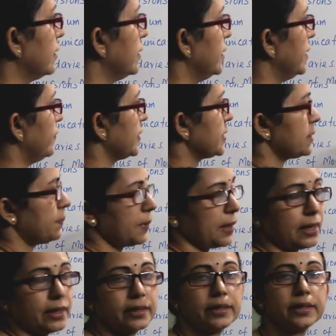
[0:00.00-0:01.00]
levator
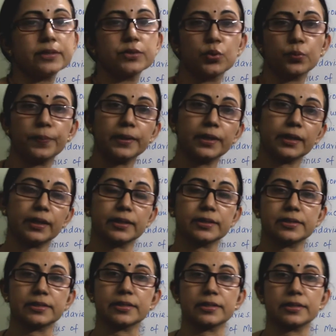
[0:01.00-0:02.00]
palate and superior
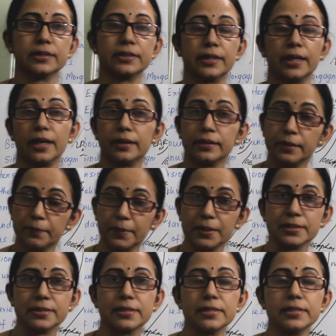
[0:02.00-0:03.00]
constrictor, they are the
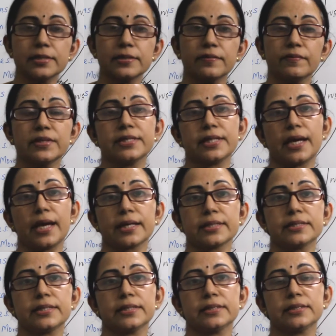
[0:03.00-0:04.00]
muscles which
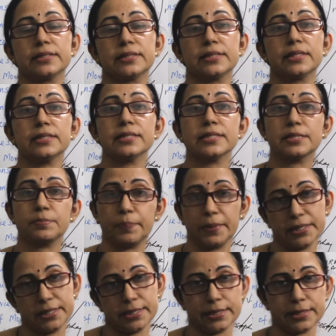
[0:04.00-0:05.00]
act as the
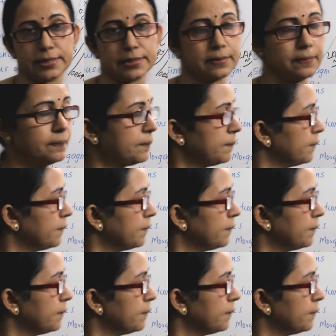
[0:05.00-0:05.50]
sphincters.